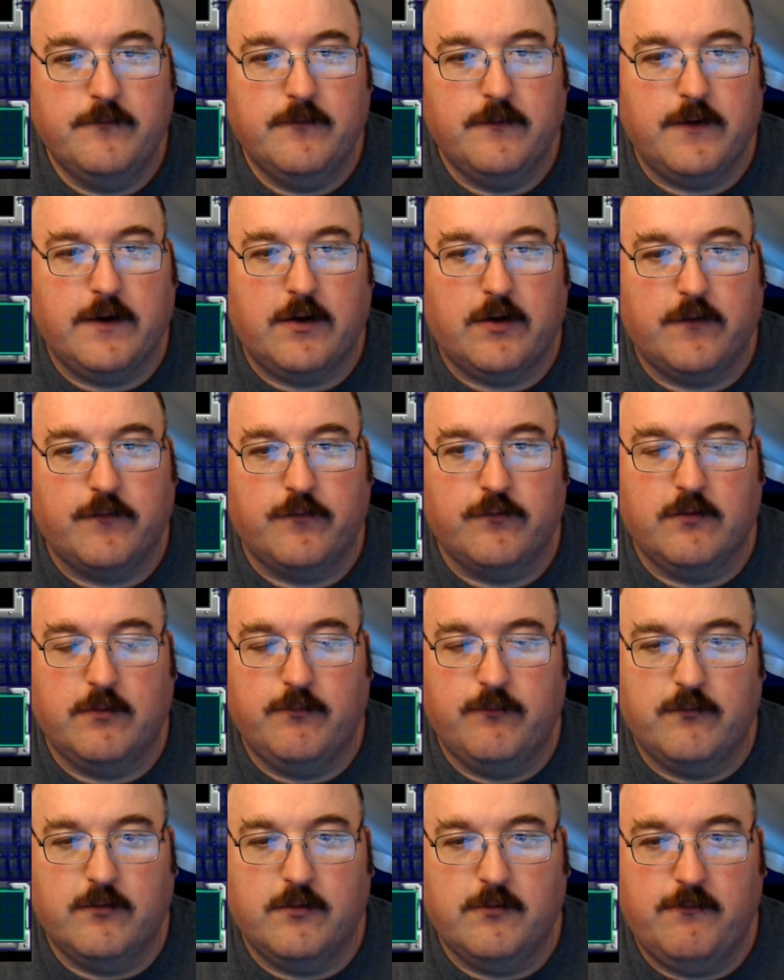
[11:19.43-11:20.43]
They also
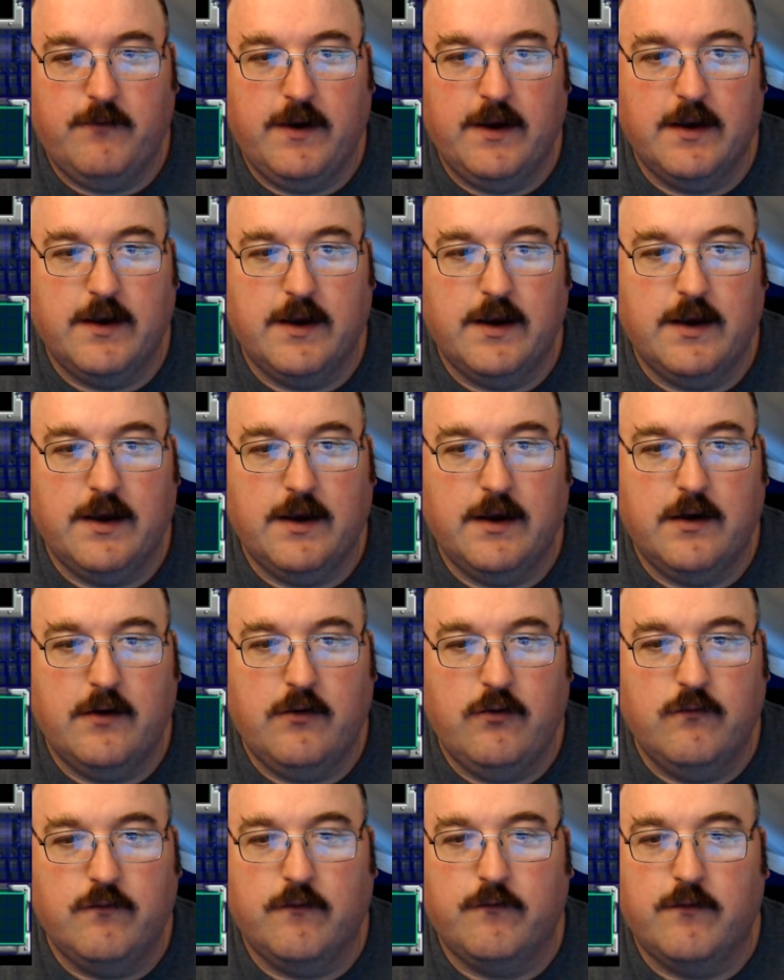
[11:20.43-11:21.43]
absorb DNA and
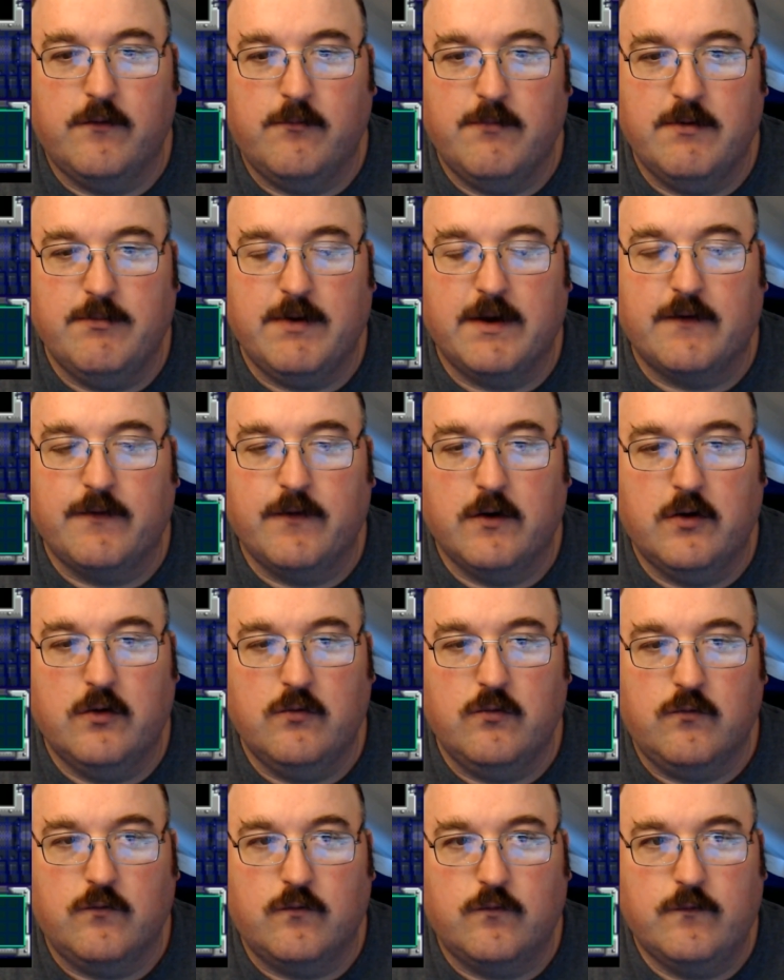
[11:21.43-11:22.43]
use it to mimic the
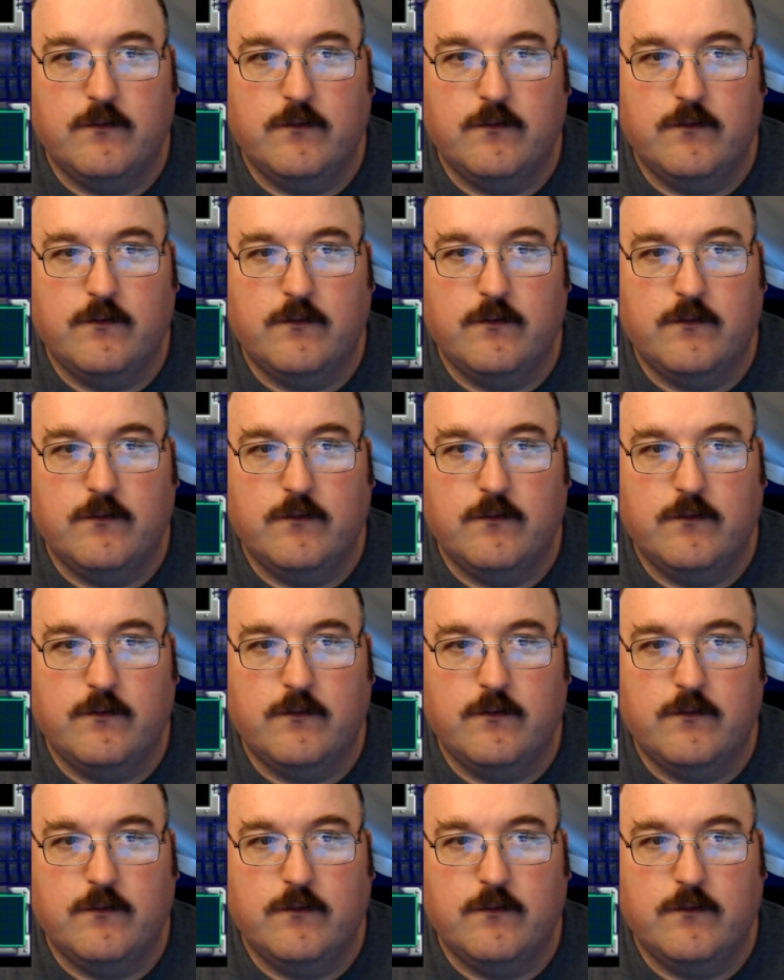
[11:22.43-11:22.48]
host.